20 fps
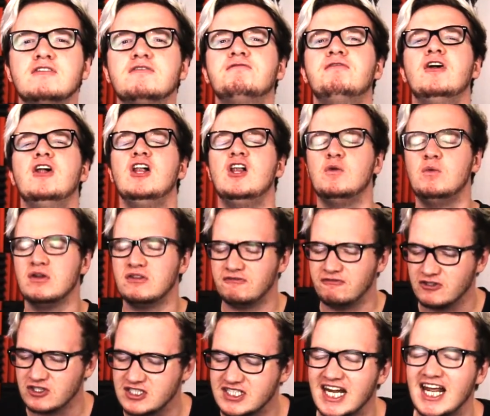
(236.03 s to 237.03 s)
full with
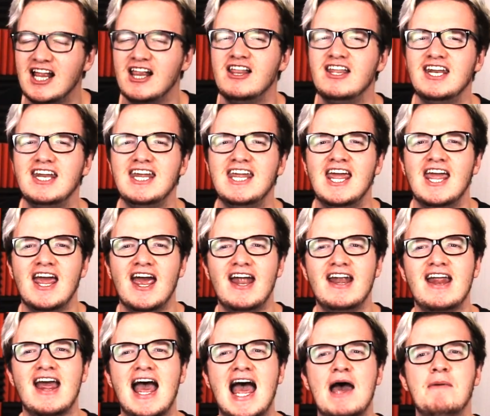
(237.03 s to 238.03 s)
fertility
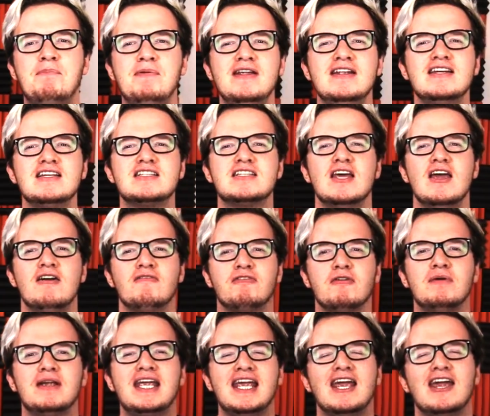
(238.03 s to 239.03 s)
and happiness
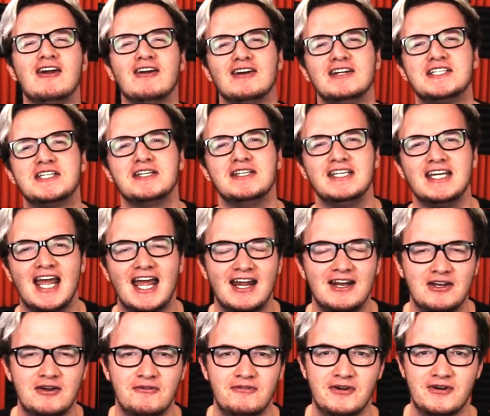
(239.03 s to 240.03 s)
from here until the
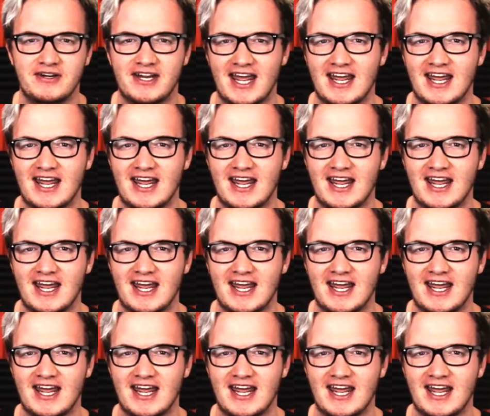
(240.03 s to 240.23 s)
end of your